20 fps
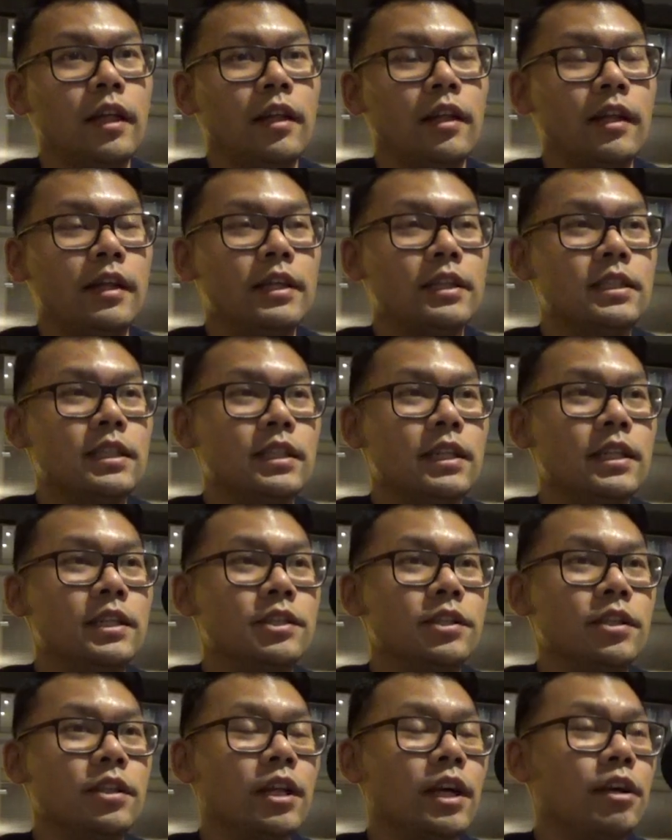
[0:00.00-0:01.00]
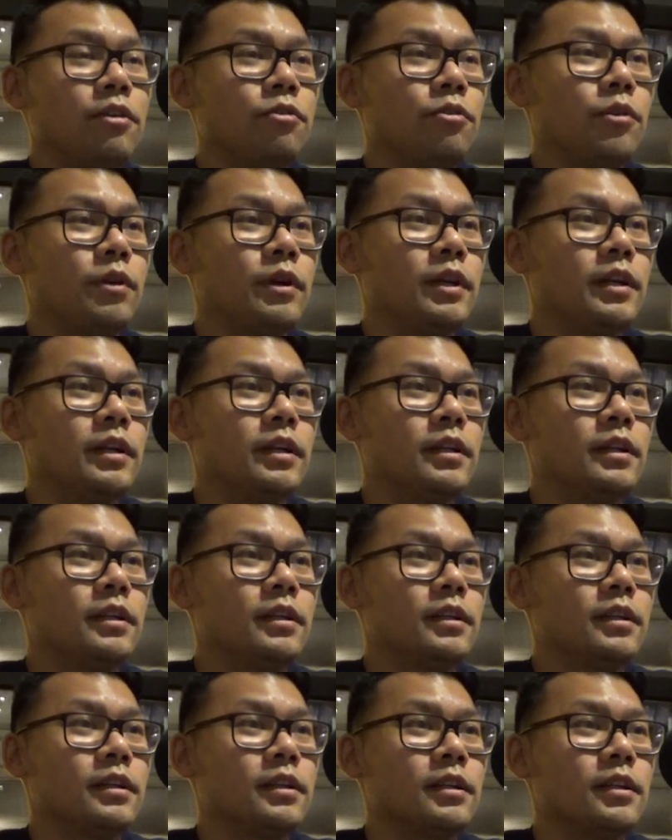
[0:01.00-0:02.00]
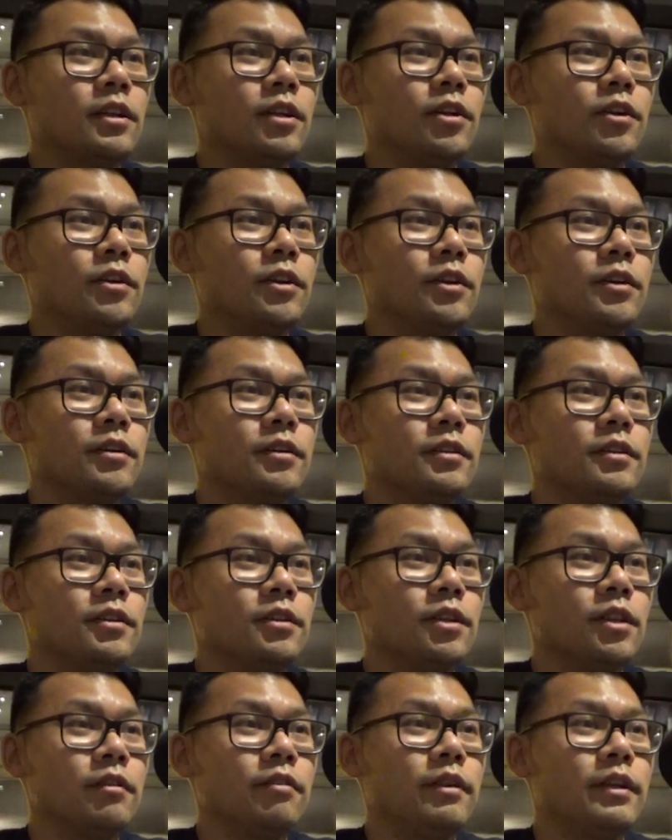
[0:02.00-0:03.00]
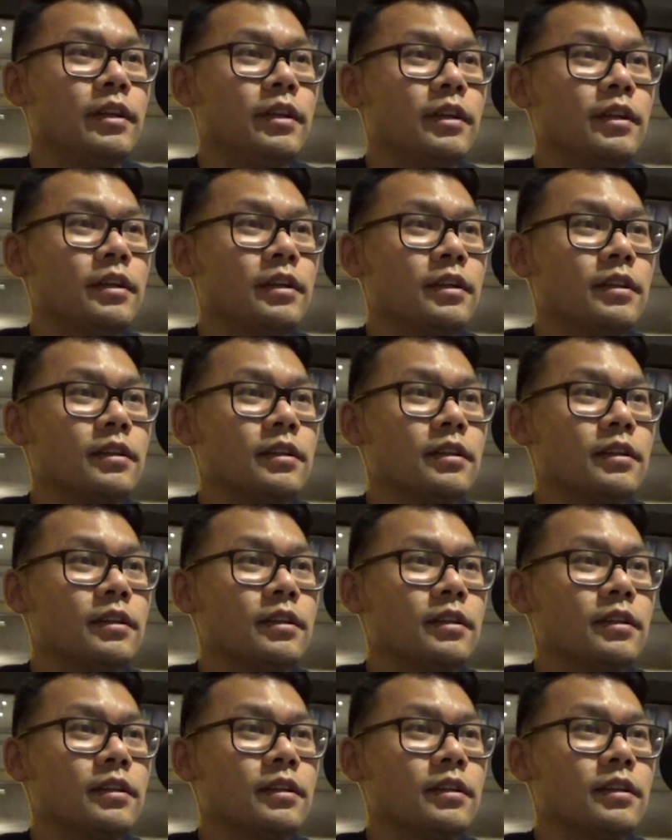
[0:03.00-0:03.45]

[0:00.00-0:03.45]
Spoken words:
think it's an easier life when you're living